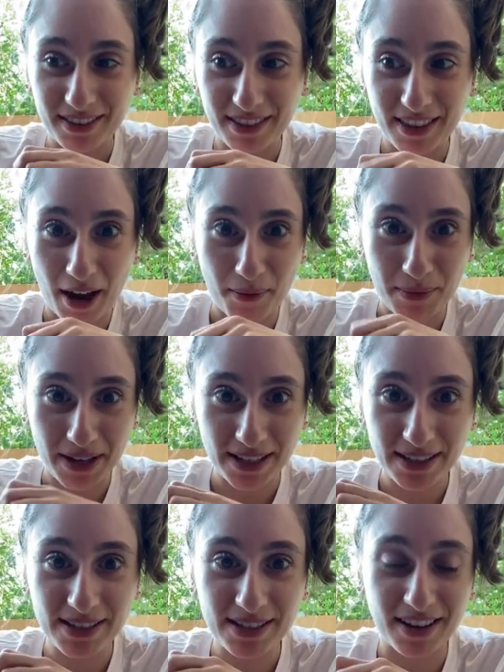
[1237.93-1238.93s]
that
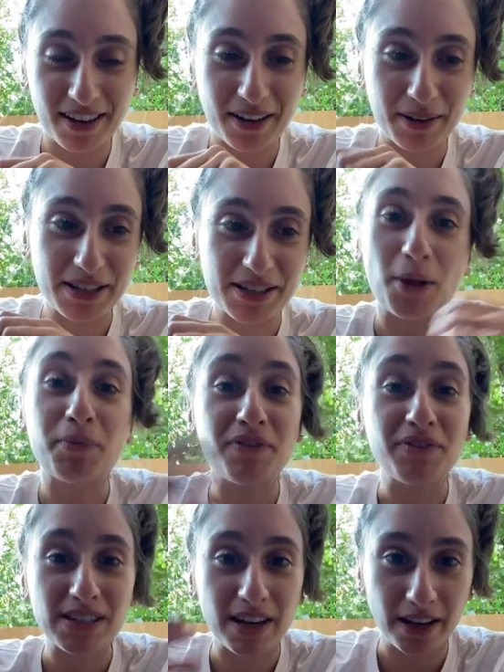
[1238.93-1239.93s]
means, is I'll be
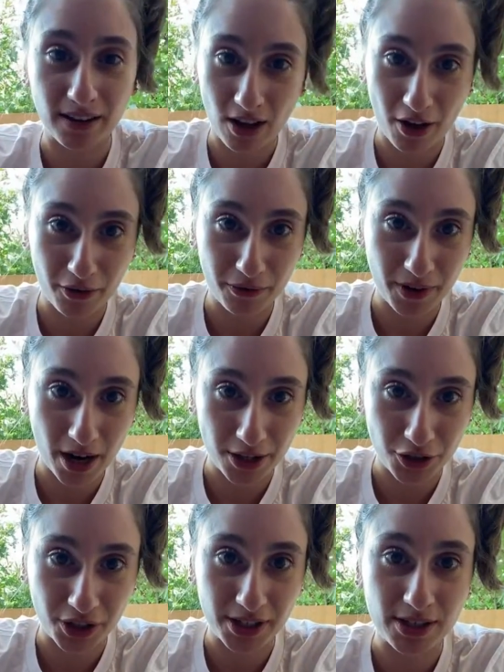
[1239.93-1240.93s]
visiting a lot of
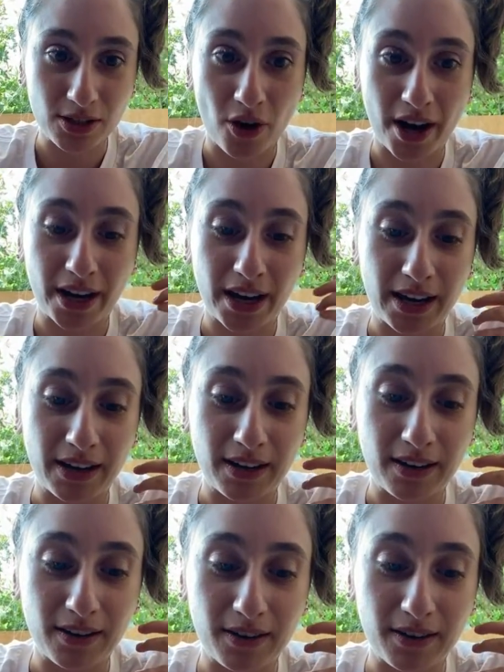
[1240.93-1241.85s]
countries so I can